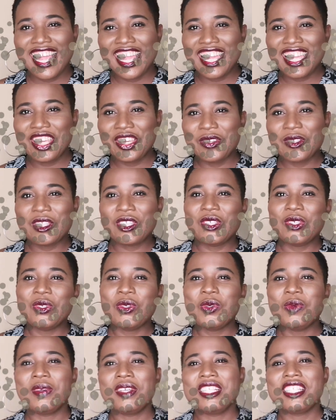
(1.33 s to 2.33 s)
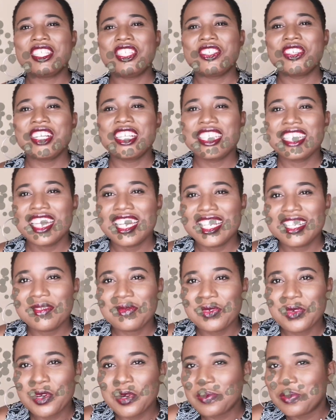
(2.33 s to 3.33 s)
Hey YouTube, it's
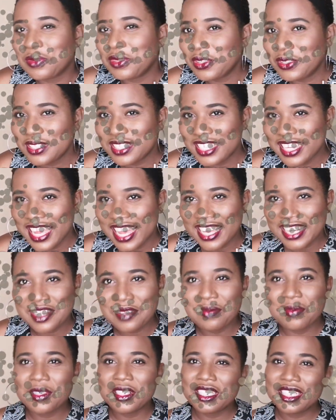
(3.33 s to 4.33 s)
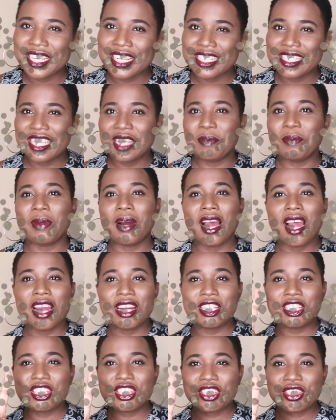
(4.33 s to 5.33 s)
Georgette for Beauty and the Budget in
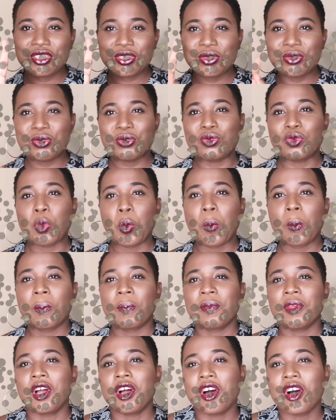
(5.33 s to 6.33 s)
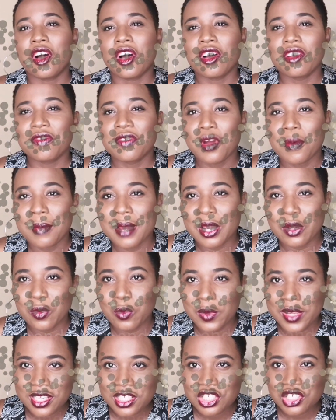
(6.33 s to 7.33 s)
part 2 of my
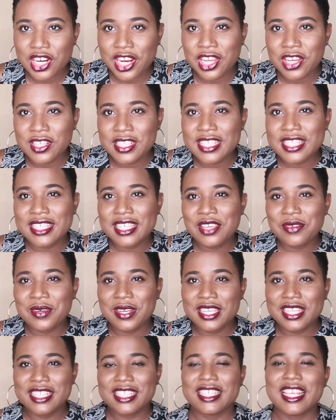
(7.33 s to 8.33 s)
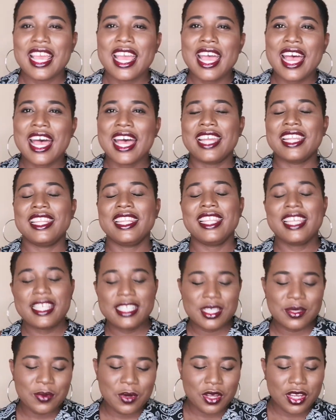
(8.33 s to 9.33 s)
wig try on series. And
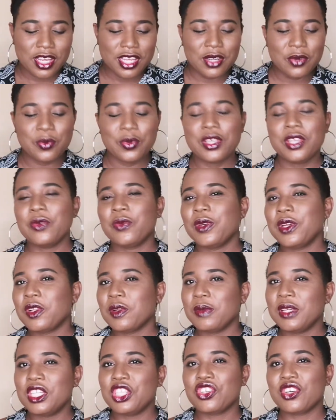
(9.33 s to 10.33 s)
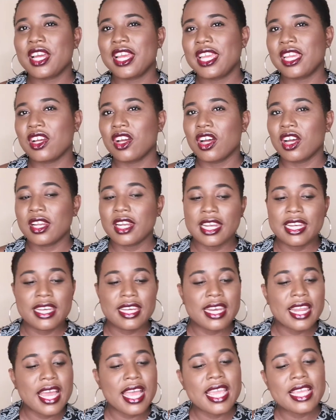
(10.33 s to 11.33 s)
this one, we will be trying on a
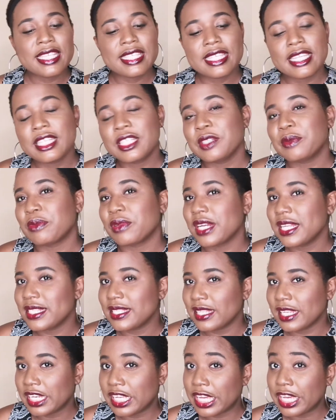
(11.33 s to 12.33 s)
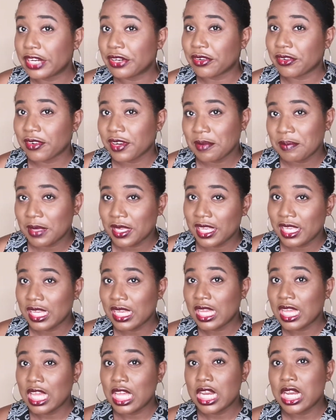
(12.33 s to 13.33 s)
nice little Brazilian
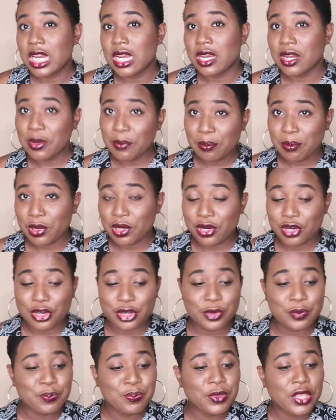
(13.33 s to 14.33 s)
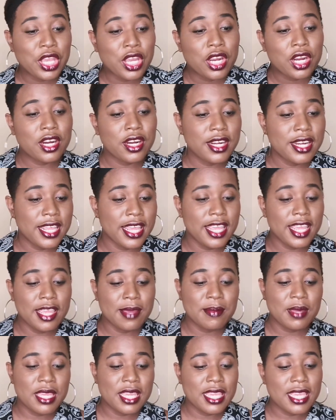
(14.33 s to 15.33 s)
Remy number. Her
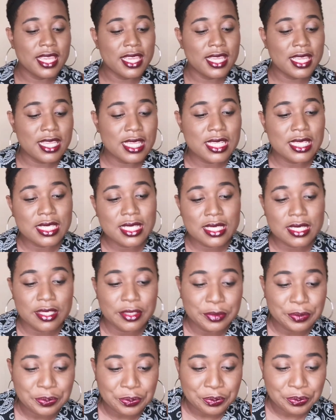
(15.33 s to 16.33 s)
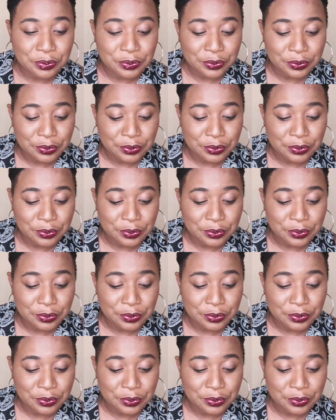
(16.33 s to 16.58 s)
name is